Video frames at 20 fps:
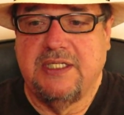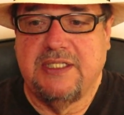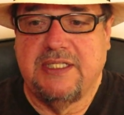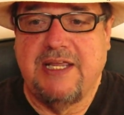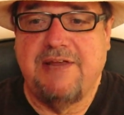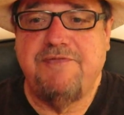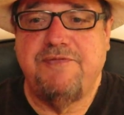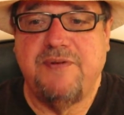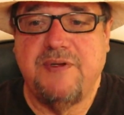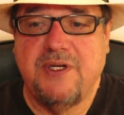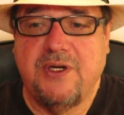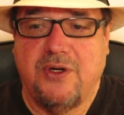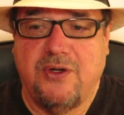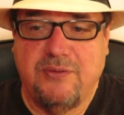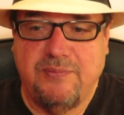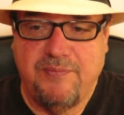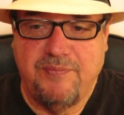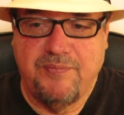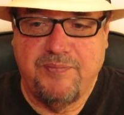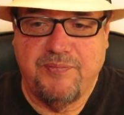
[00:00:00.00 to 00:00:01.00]
They
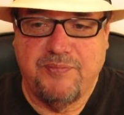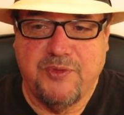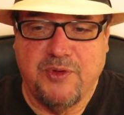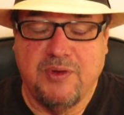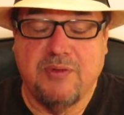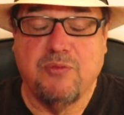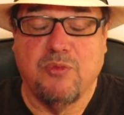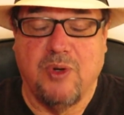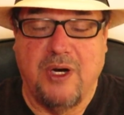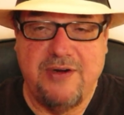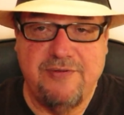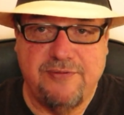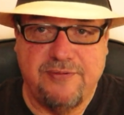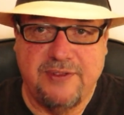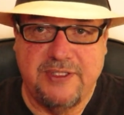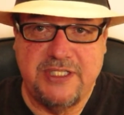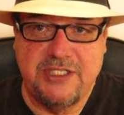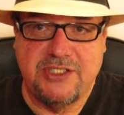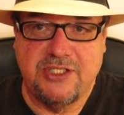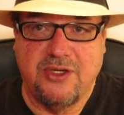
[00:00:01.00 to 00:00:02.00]
feel,
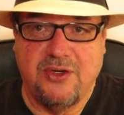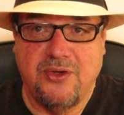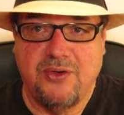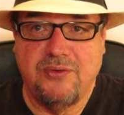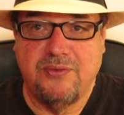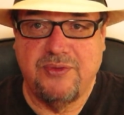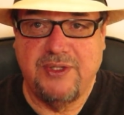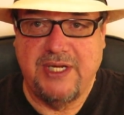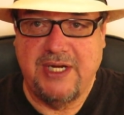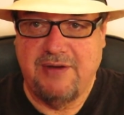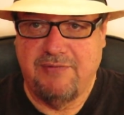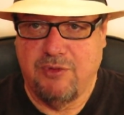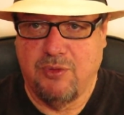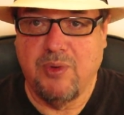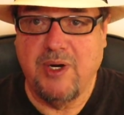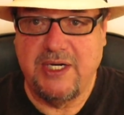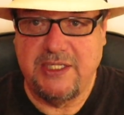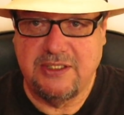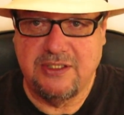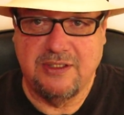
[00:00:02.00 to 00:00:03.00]
rightfully so, they have a
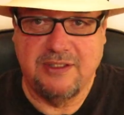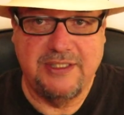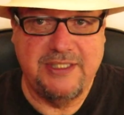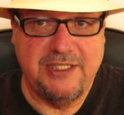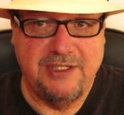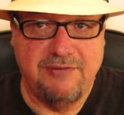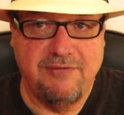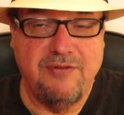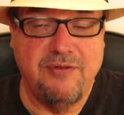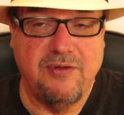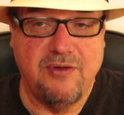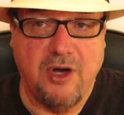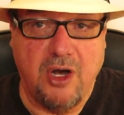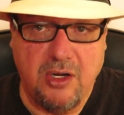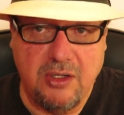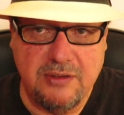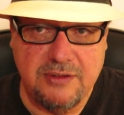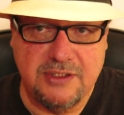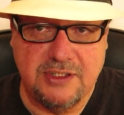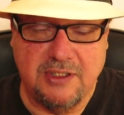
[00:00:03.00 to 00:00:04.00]
right to live
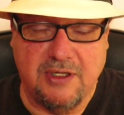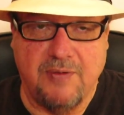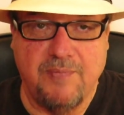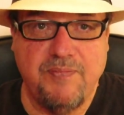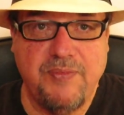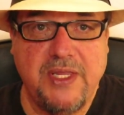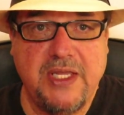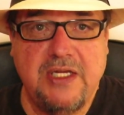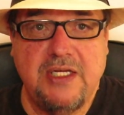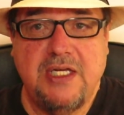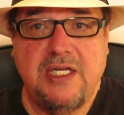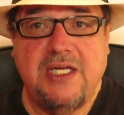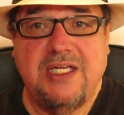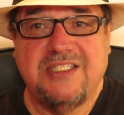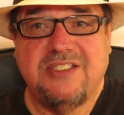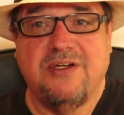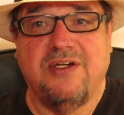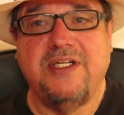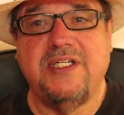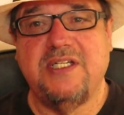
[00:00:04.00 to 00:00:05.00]
also.
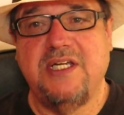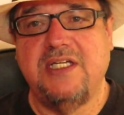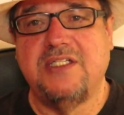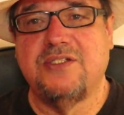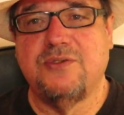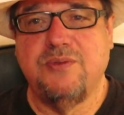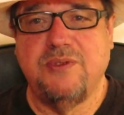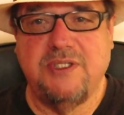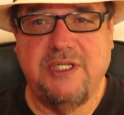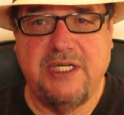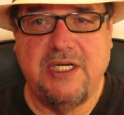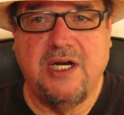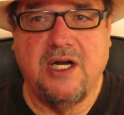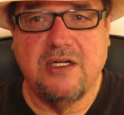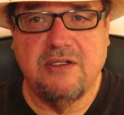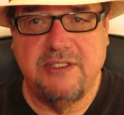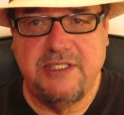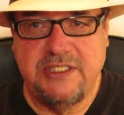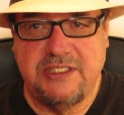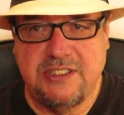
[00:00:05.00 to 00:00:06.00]
So it, it's really an
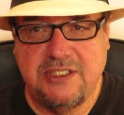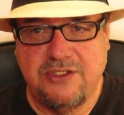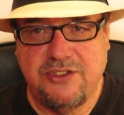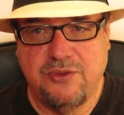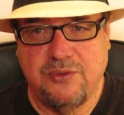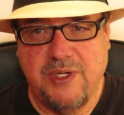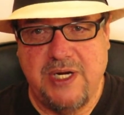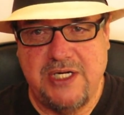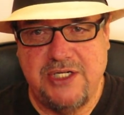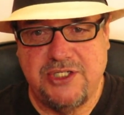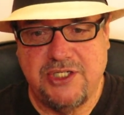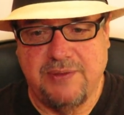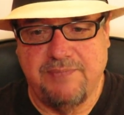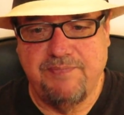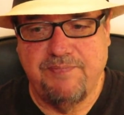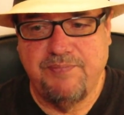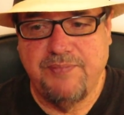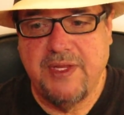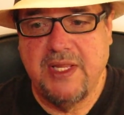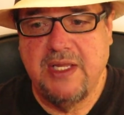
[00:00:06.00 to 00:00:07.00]
ugly situation.